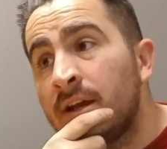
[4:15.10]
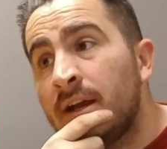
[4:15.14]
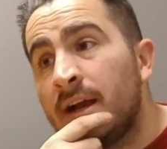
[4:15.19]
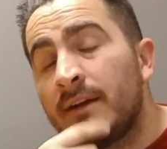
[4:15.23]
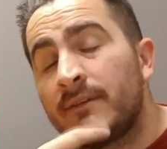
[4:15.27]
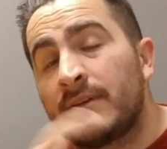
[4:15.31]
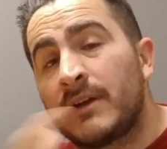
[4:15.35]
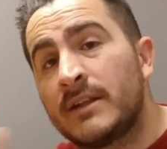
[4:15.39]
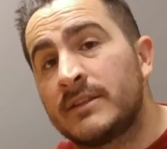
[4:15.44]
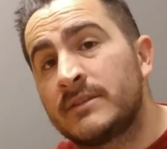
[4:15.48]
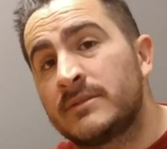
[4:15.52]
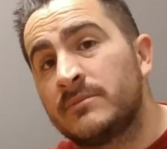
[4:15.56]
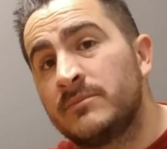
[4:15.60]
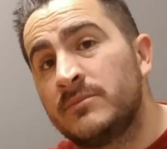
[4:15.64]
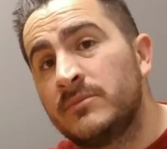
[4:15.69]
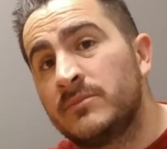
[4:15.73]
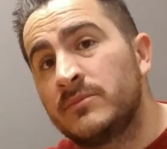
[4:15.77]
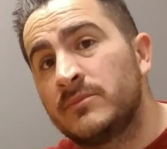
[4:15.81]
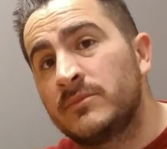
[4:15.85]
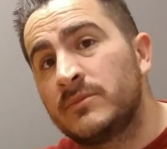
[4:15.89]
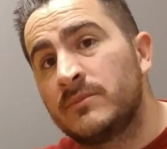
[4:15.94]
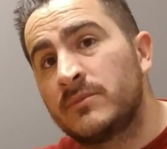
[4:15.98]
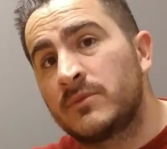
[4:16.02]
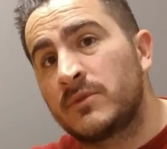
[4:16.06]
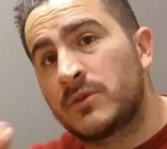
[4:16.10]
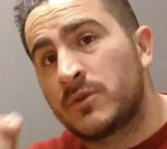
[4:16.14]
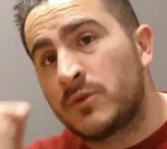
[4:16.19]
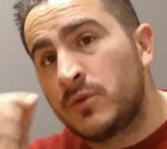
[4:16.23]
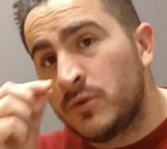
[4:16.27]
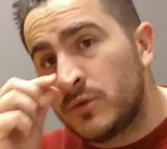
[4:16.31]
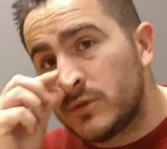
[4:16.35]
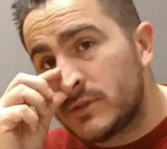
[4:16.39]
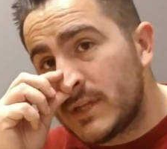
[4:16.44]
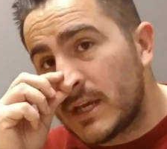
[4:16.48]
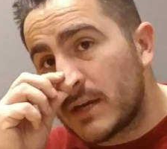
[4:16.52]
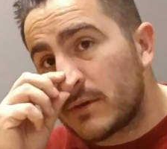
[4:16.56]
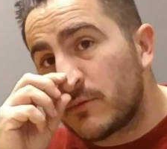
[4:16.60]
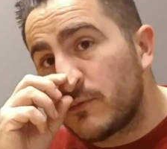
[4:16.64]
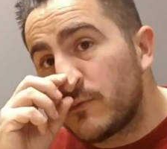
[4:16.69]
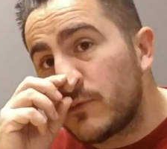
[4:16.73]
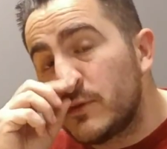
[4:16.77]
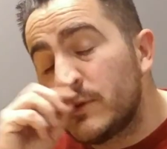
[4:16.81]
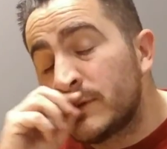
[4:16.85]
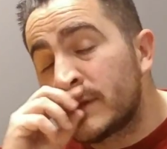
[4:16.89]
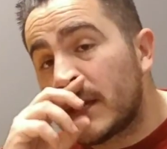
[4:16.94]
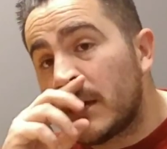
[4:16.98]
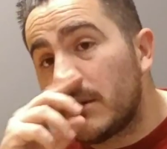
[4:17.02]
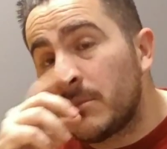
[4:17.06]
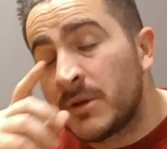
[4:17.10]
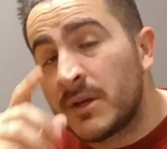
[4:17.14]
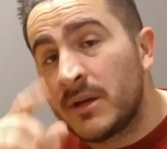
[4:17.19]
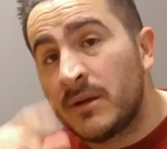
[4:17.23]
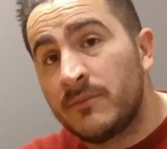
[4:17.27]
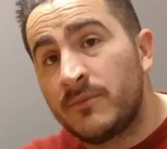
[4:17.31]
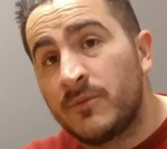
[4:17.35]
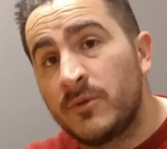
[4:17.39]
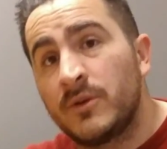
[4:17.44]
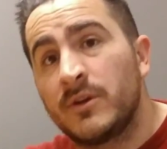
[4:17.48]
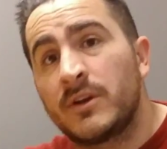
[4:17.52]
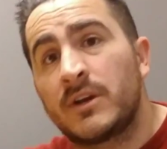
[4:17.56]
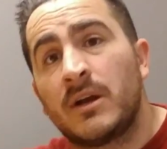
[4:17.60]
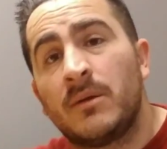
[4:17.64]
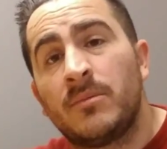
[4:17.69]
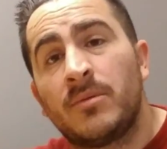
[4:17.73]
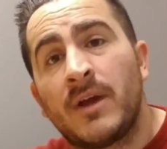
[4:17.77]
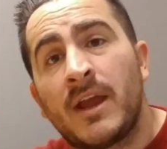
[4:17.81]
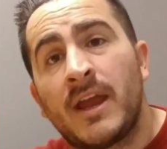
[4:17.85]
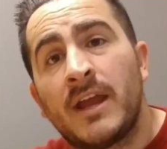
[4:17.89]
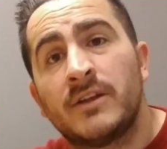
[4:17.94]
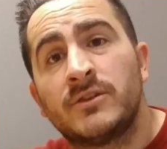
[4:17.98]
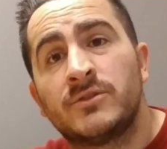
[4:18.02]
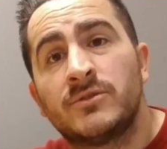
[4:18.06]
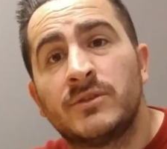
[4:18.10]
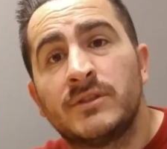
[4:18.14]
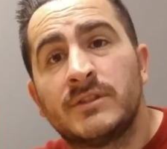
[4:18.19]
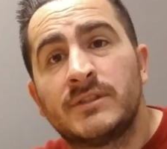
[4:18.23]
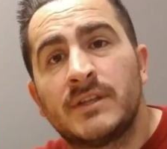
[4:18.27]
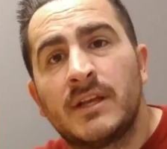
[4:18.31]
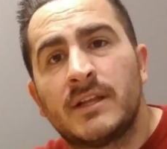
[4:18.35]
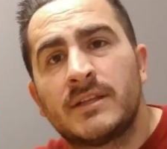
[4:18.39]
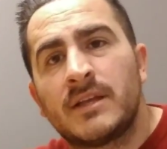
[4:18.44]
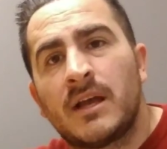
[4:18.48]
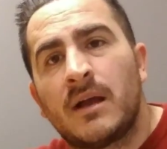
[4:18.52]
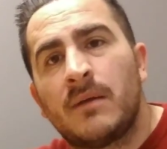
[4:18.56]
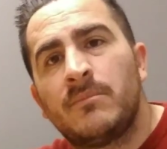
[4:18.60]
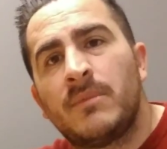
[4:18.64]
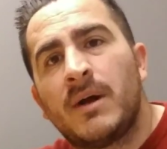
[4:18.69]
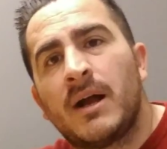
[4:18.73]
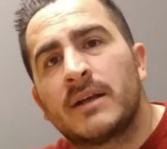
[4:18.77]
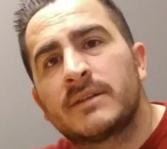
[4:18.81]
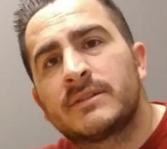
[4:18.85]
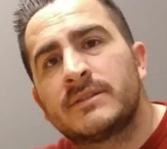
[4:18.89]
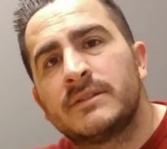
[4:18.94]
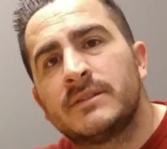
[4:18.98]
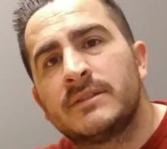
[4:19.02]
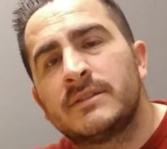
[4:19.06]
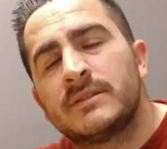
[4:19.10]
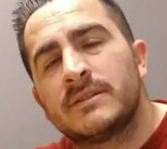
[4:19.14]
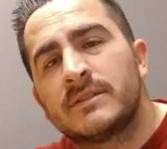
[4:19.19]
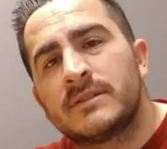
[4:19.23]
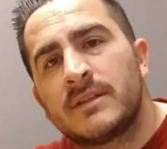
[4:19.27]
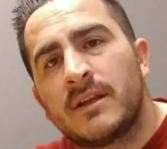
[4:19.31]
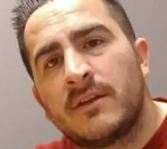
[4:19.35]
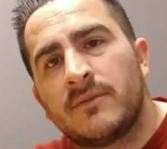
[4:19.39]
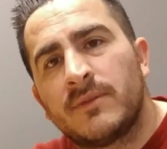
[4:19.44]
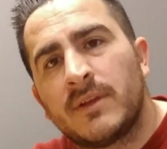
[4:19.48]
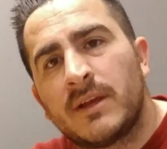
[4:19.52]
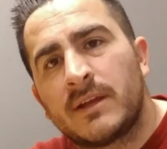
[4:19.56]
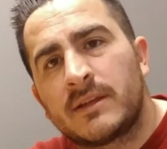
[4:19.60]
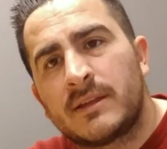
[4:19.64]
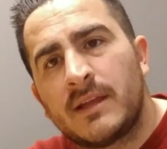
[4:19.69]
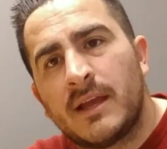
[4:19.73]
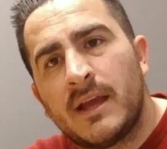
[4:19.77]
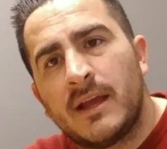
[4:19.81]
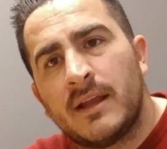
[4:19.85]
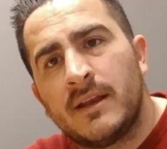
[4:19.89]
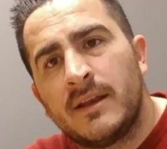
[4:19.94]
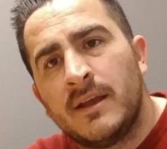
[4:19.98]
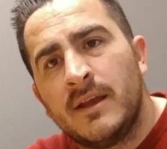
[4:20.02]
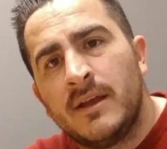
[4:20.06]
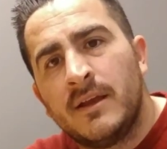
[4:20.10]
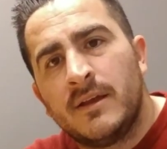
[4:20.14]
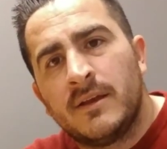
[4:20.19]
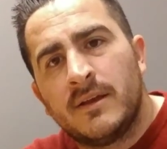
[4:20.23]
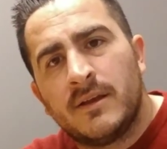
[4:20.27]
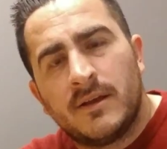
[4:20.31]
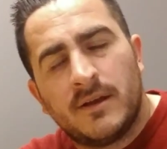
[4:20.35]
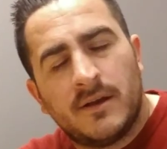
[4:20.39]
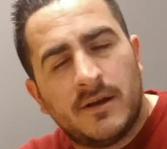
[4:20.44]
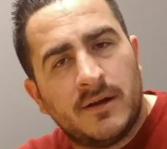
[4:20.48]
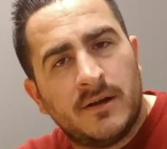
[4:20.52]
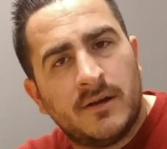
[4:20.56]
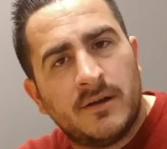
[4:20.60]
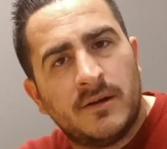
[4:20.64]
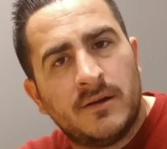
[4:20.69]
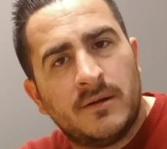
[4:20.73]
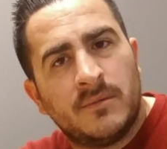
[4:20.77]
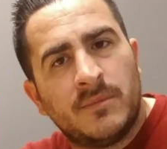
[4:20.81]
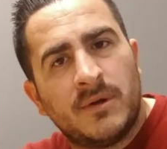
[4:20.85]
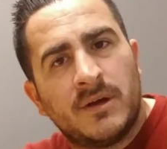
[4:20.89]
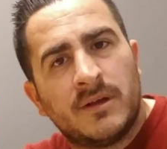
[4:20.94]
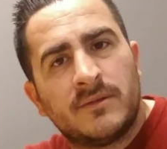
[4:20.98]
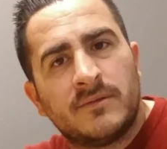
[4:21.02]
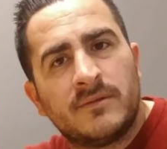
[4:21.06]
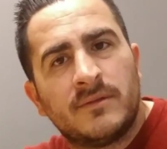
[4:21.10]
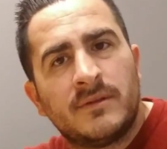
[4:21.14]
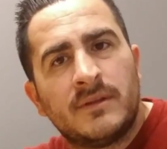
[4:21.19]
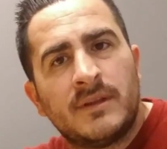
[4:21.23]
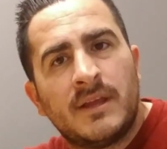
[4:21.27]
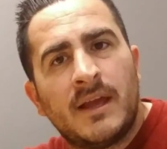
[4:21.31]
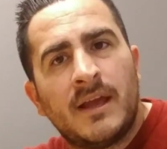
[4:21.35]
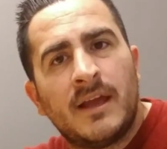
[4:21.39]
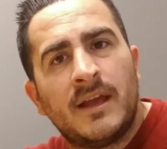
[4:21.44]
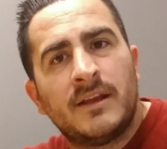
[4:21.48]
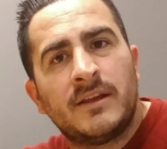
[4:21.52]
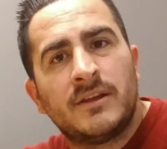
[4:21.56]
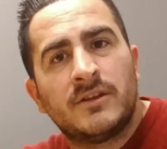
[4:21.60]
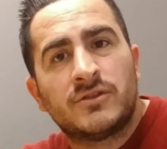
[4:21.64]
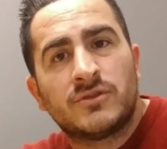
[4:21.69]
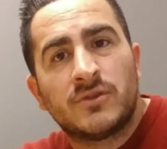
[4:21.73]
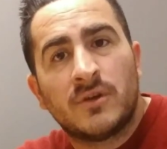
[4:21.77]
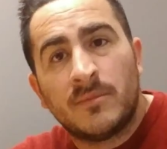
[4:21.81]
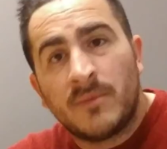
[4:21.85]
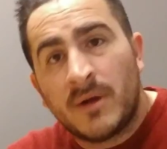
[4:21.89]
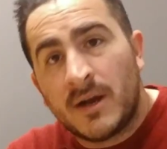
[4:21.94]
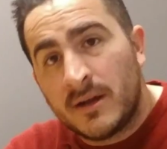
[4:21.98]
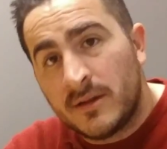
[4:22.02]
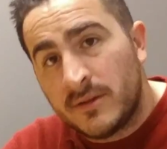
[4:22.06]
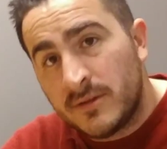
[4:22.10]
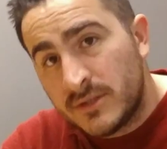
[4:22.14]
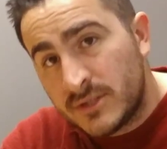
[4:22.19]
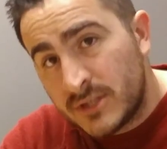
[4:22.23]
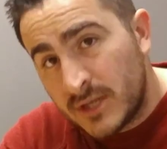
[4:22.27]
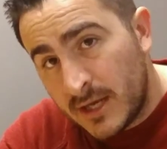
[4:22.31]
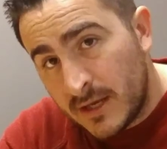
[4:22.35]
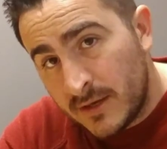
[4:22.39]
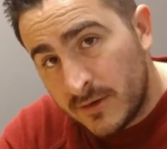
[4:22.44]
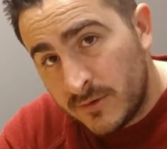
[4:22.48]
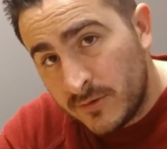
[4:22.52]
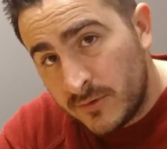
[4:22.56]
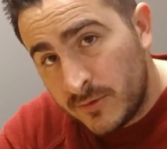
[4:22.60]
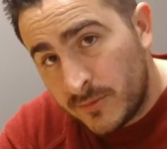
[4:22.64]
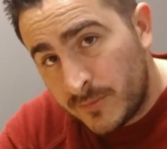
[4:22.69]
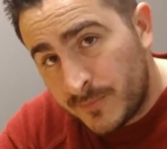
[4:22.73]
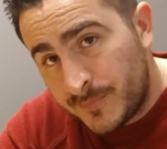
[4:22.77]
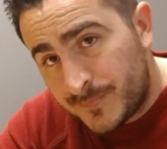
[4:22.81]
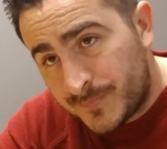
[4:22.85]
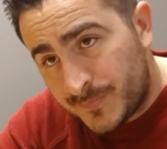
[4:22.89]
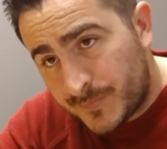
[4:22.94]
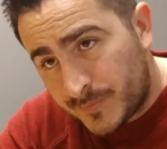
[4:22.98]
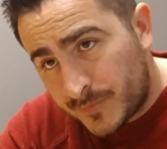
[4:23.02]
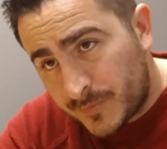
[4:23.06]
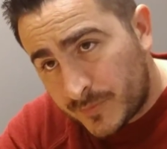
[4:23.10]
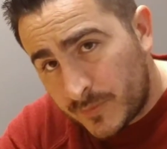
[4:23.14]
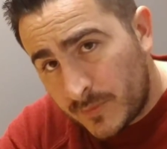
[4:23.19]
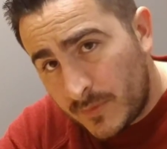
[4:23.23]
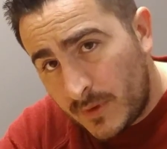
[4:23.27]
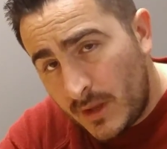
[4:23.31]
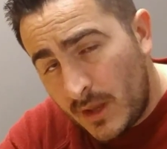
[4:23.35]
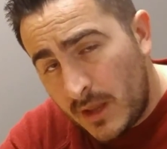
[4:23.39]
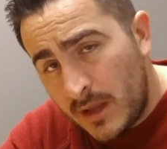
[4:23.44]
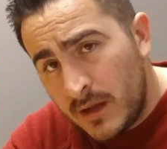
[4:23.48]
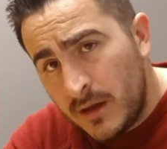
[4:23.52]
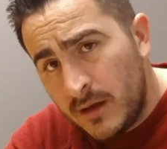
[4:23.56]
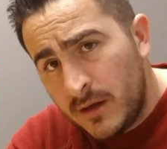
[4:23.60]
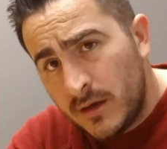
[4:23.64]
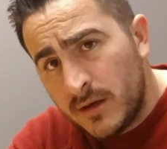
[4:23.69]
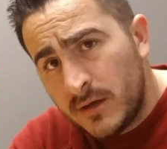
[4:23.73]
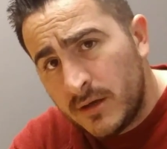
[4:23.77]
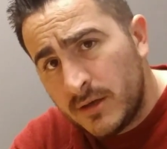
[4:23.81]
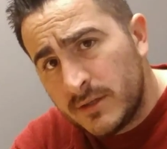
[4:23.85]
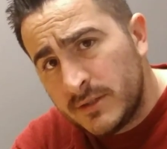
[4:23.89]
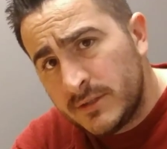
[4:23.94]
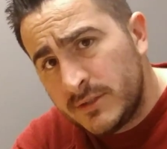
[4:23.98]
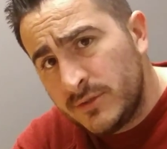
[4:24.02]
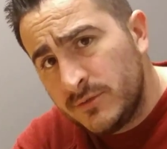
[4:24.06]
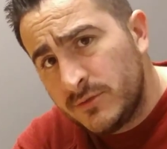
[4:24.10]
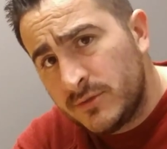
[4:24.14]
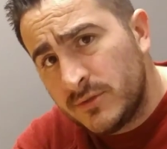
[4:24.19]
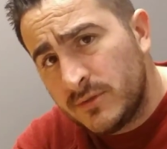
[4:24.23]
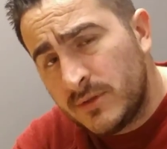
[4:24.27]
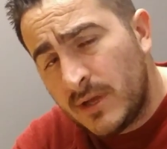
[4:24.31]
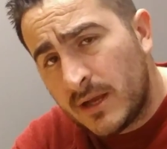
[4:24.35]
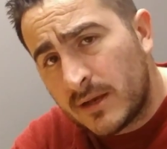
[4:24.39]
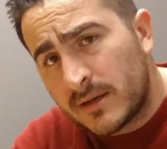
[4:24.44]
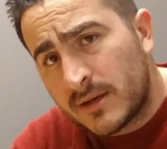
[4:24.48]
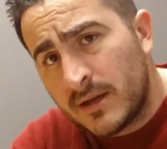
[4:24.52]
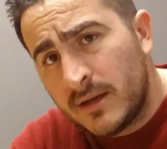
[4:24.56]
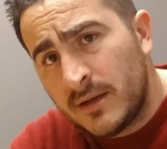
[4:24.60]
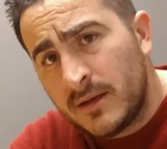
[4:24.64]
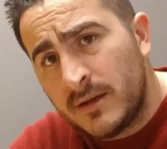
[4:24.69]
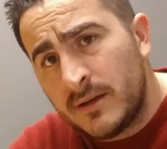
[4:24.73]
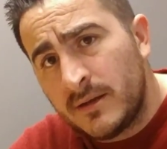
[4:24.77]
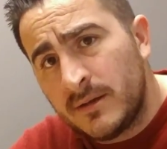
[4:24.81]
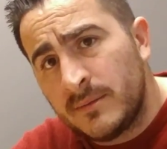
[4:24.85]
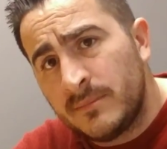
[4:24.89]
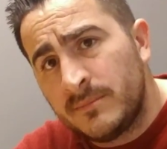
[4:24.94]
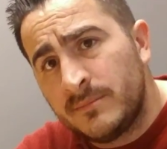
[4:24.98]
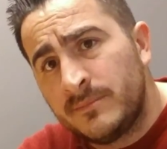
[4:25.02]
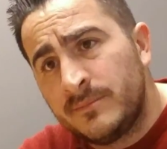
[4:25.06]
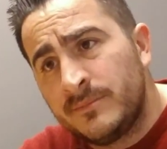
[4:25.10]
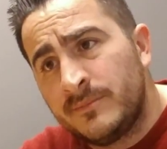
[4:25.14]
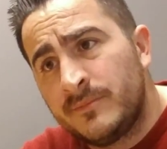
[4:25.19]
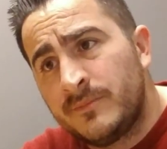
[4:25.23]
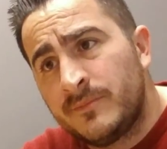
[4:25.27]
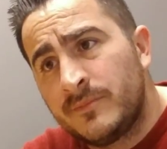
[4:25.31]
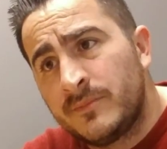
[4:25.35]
I've got some cool tech reviews coming up for you, a couple Android set-top boxes and stuff like that. Other than that, enjoy my other channel, youtube.com/